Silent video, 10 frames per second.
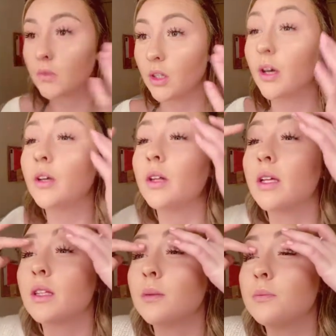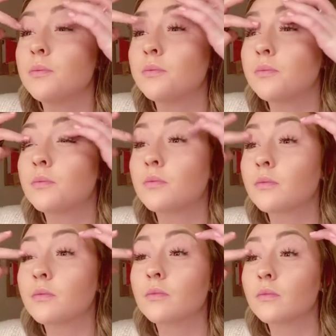Tell how you like them.
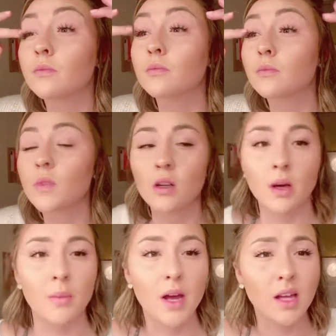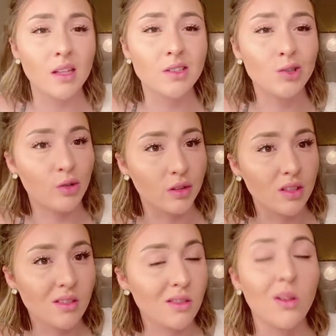Okay, my eyelids
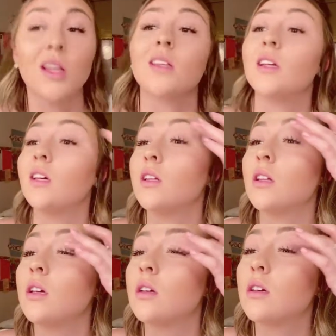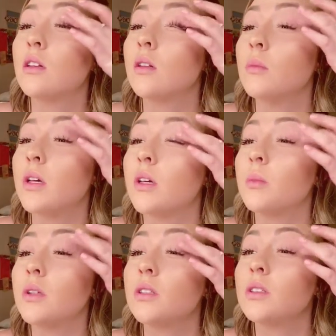crease, so like the
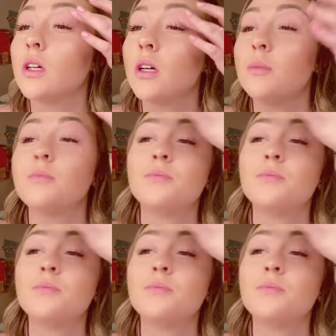makeup builds up.